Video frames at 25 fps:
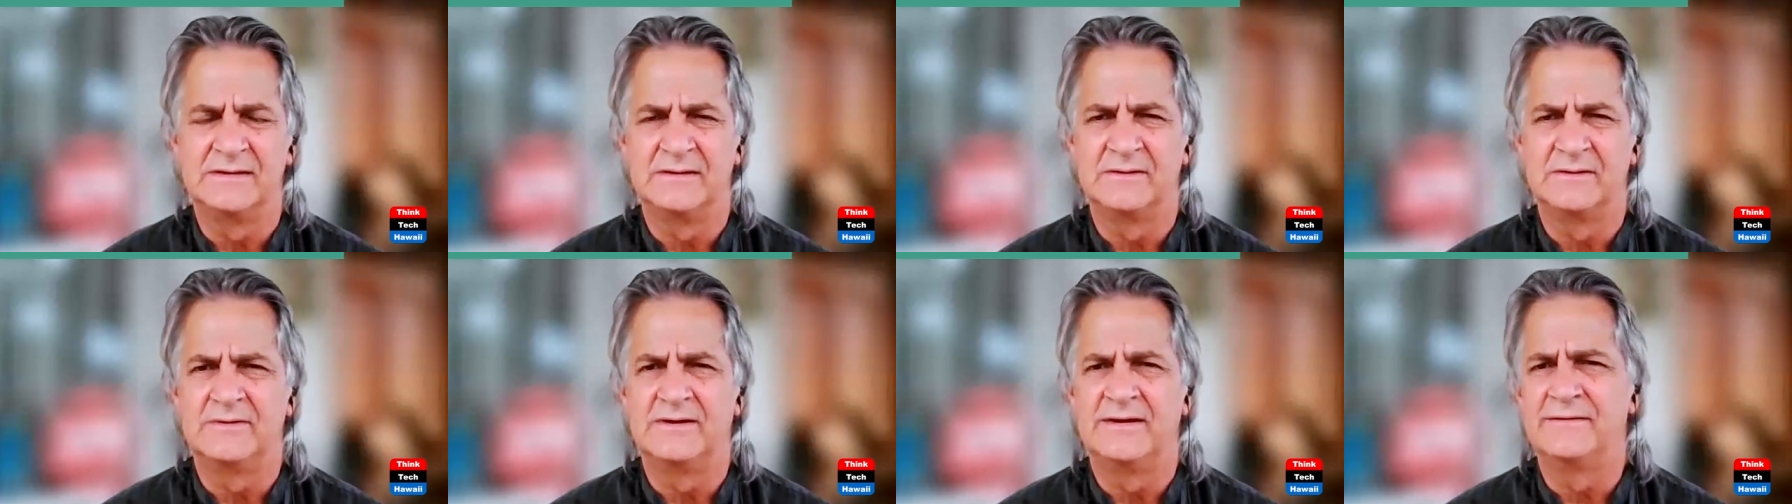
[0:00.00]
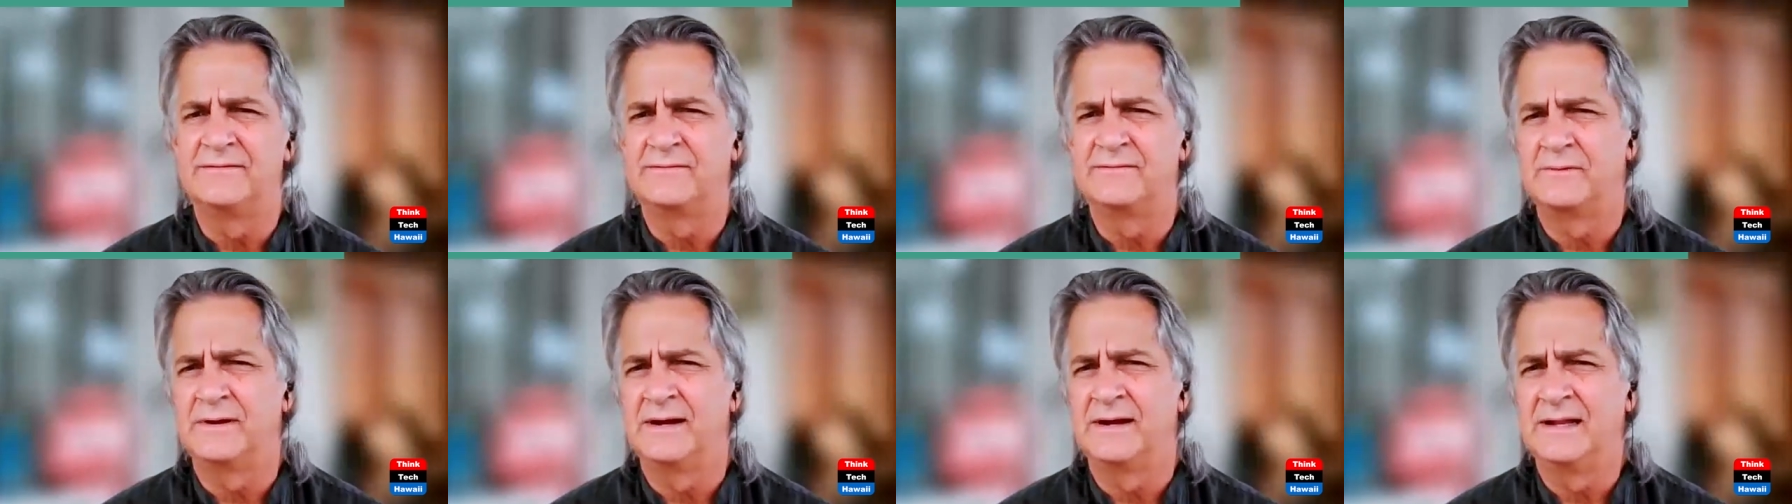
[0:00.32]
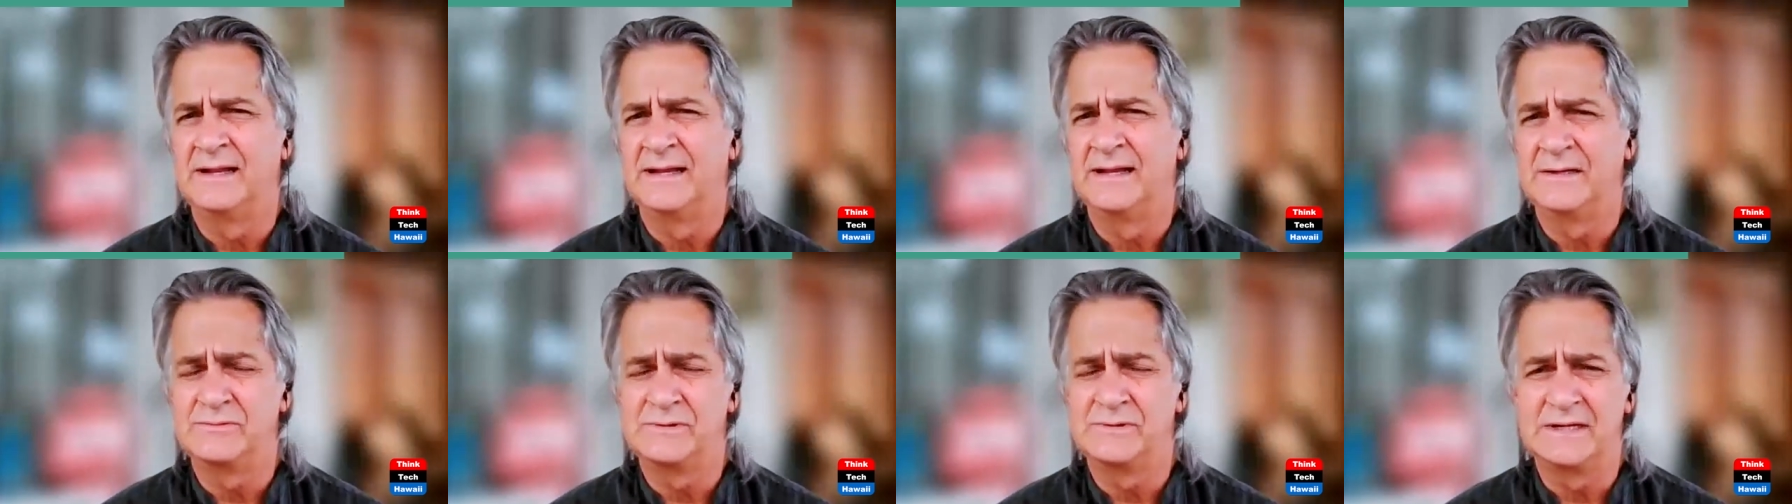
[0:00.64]
across Hawaiian
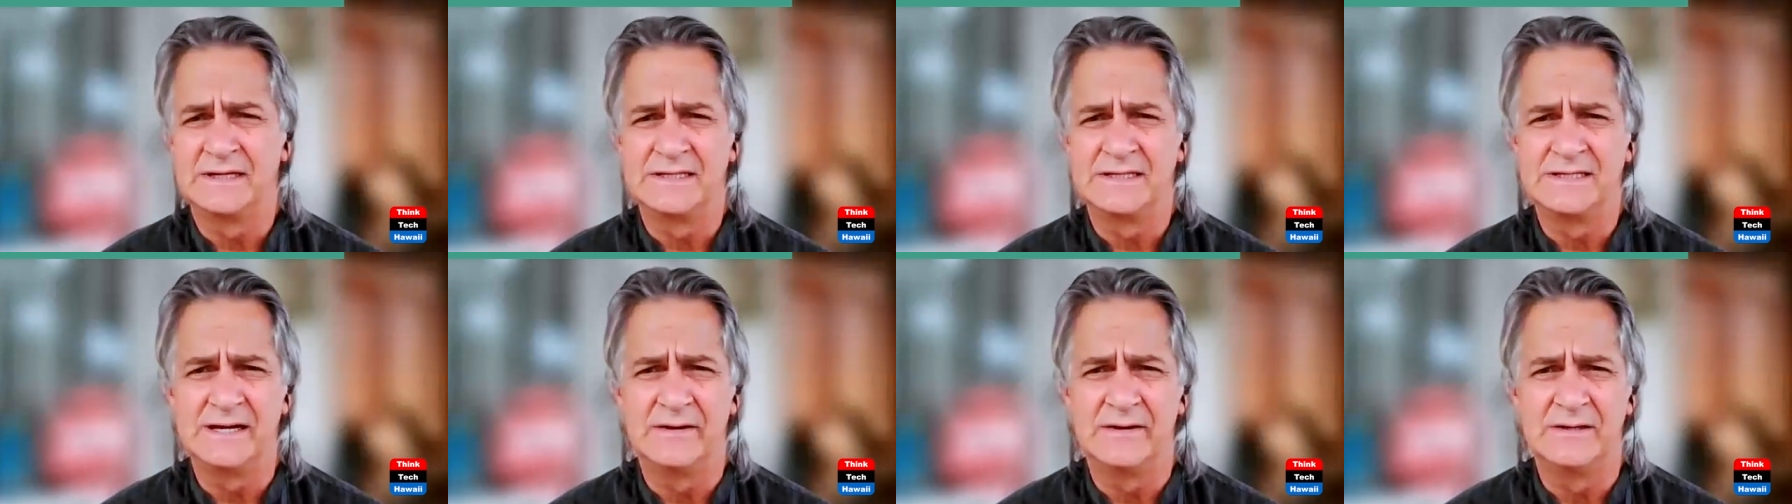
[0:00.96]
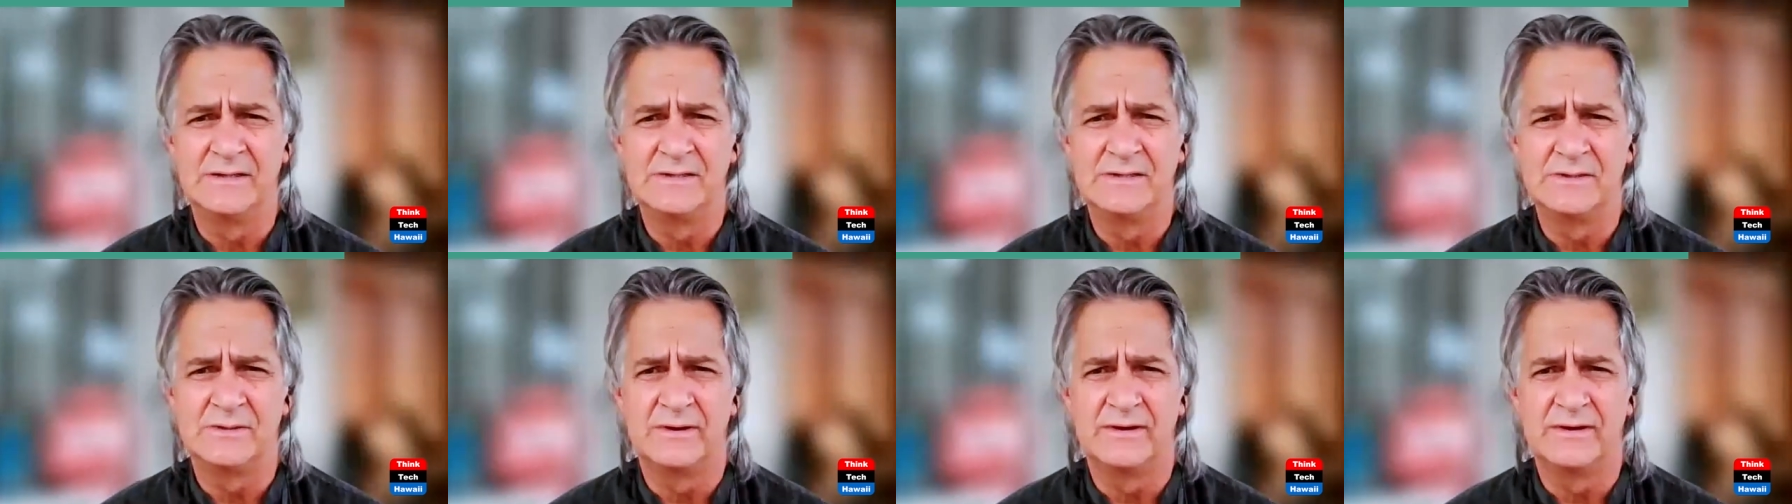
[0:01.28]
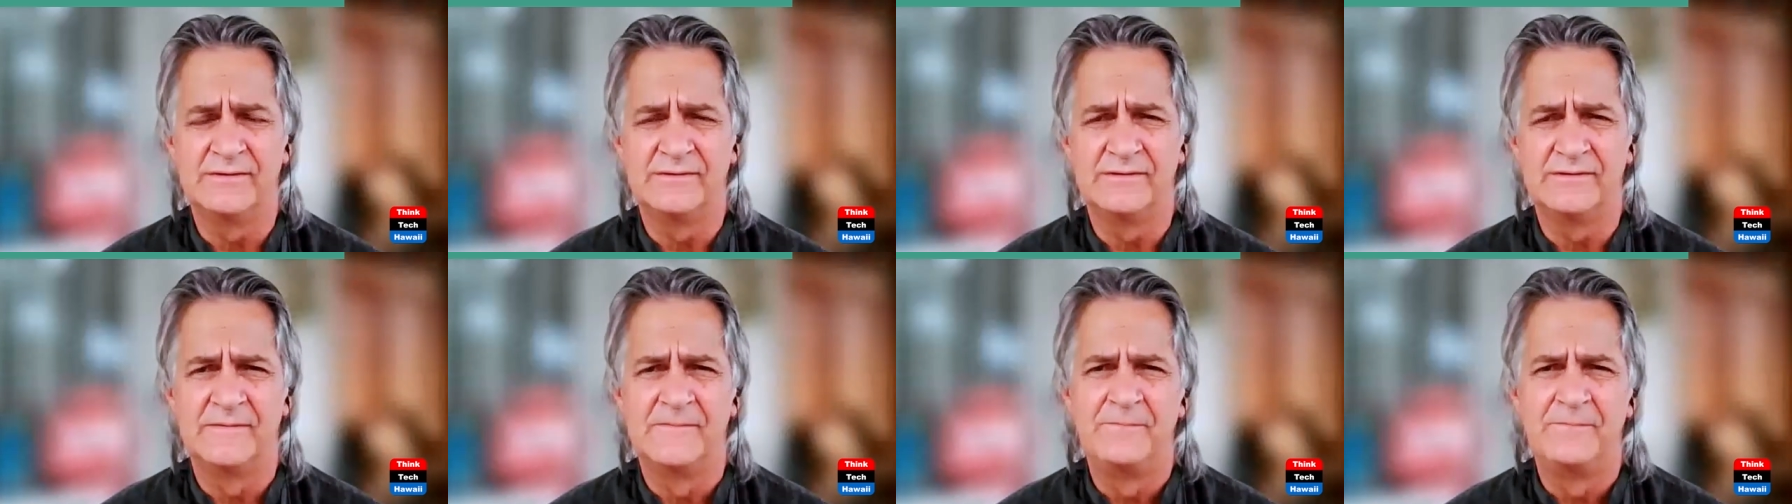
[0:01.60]
Electric territories.